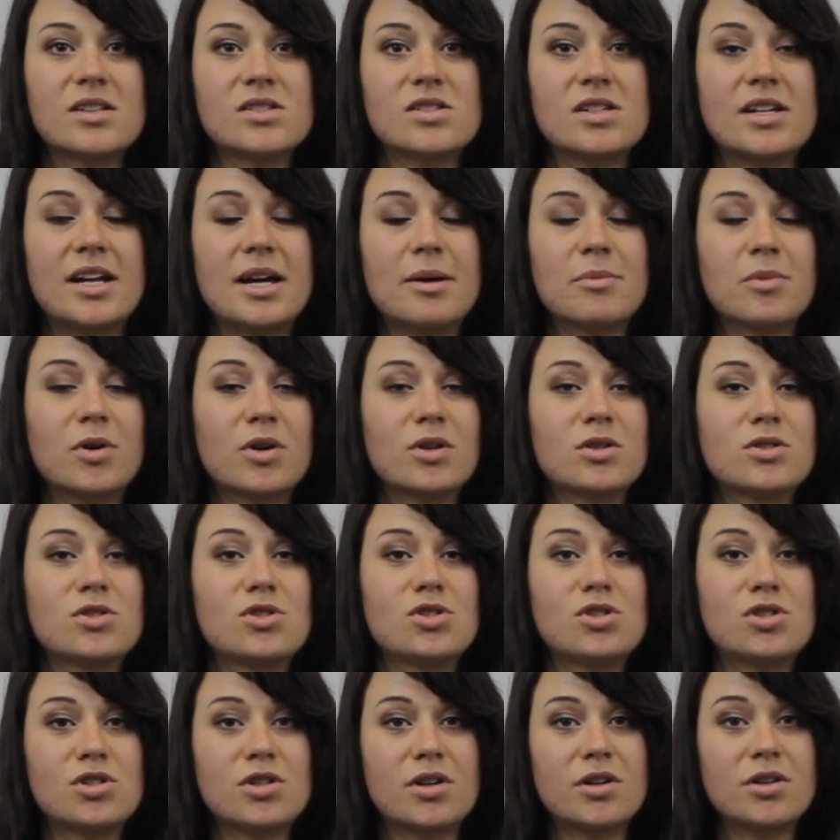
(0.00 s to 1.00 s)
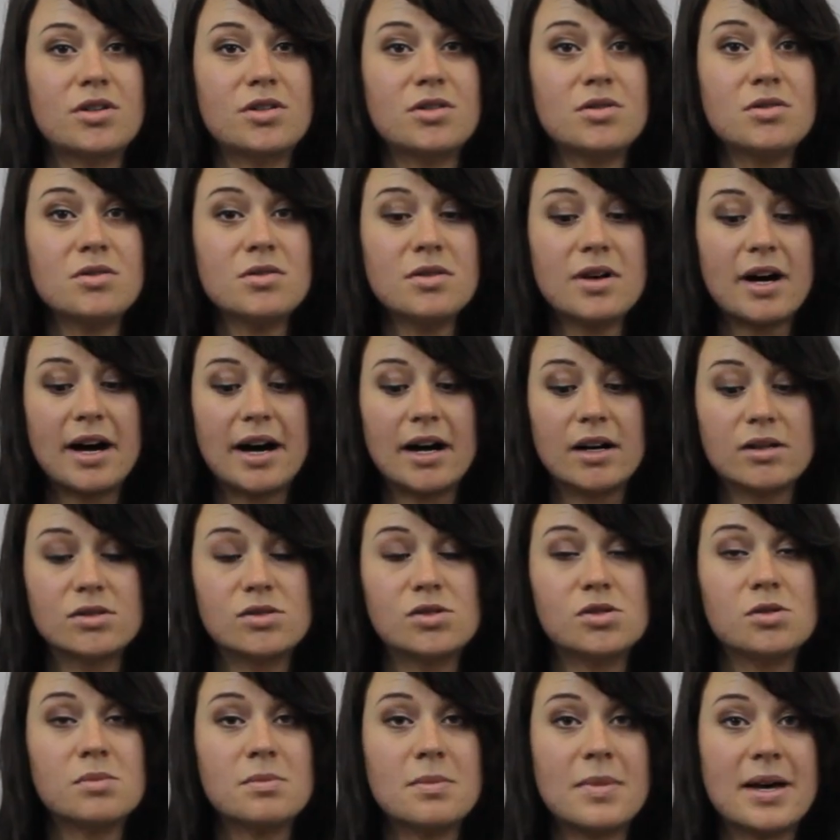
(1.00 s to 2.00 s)
Today I'm going to show you how
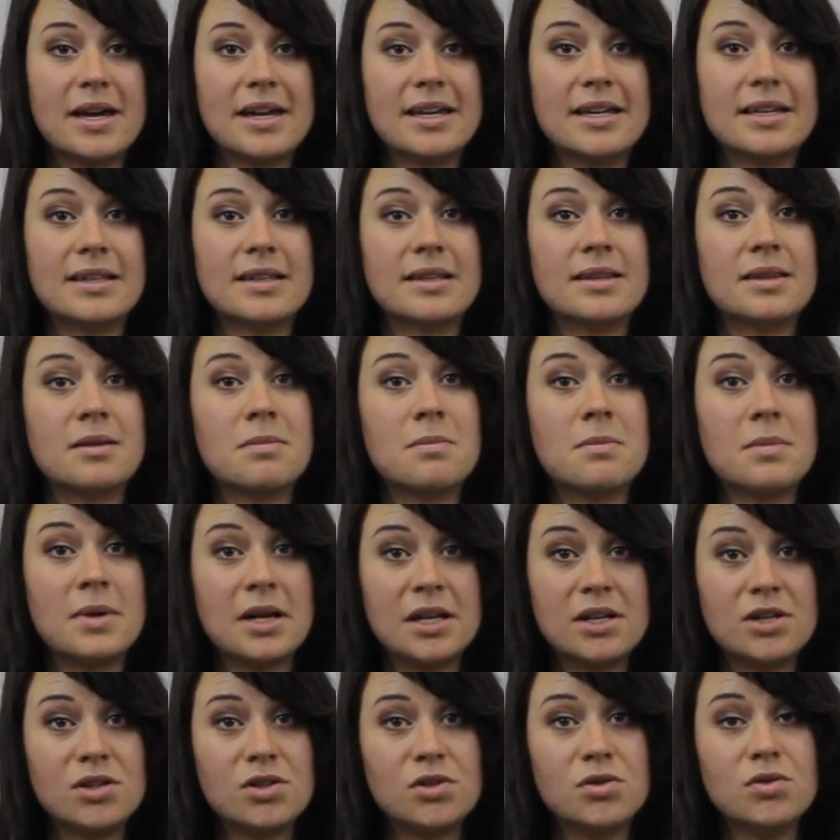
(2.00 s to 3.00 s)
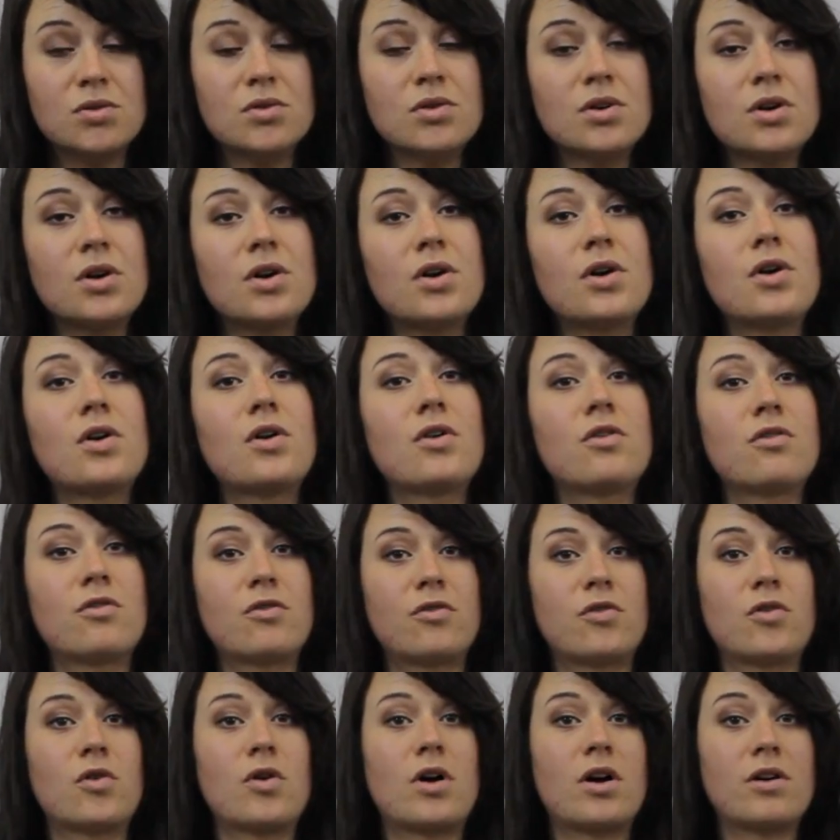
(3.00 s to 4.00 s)
to make the menu
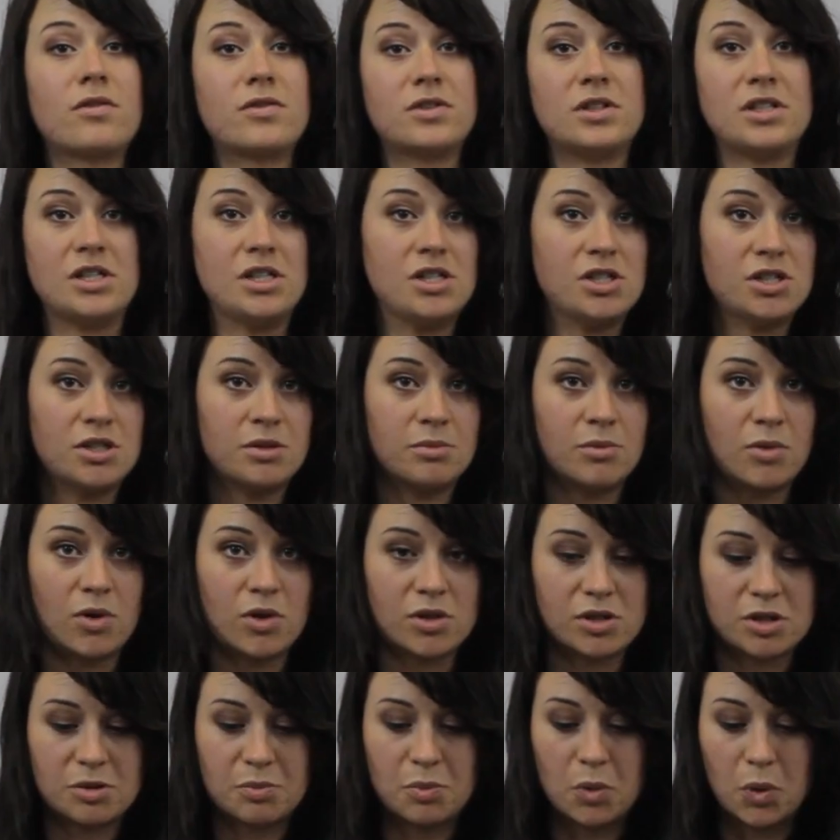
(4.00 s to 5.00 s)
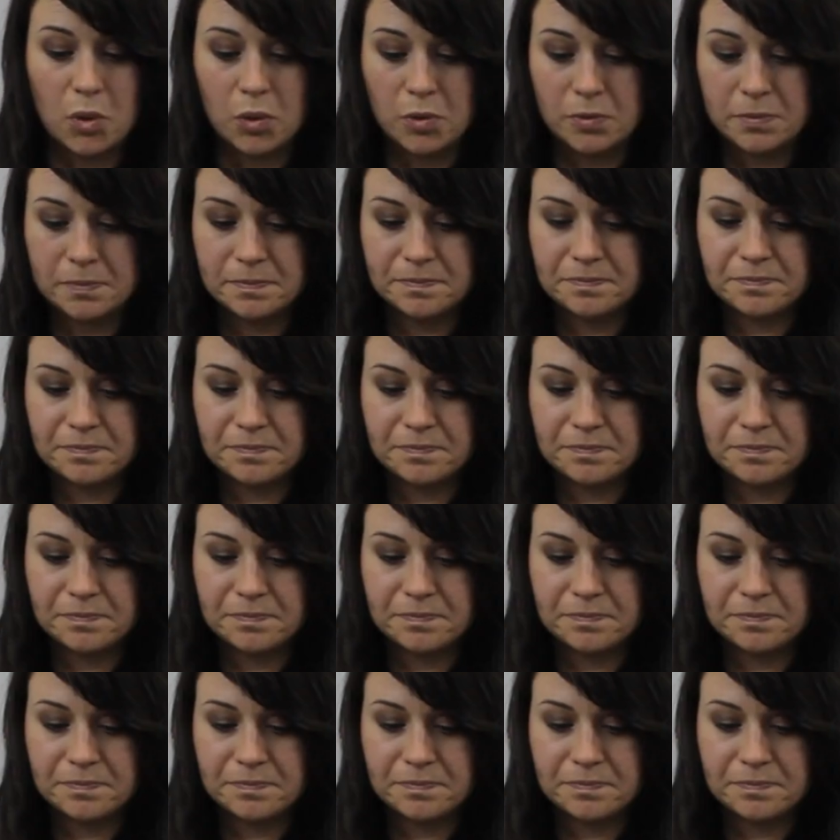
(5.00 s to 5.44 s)
for our Venetian mask ball.